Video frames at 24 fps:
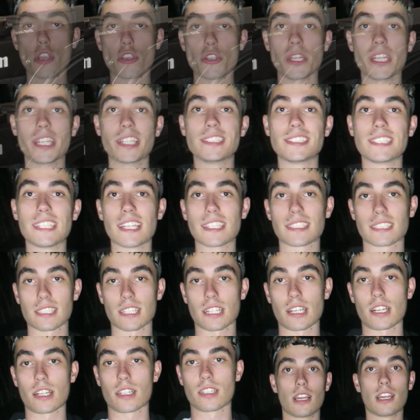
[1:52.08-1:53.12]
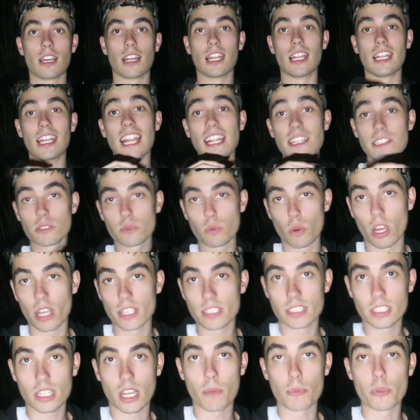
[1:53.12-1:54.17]
You need a DSLR. Lens
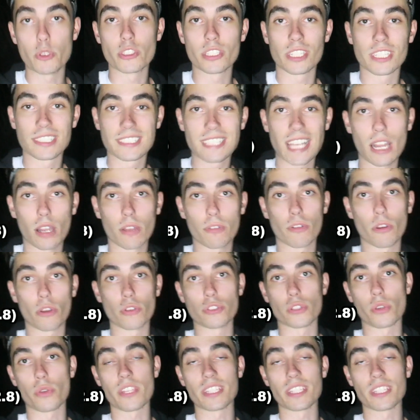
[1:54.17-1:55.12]
wise, I'm using a telephoto.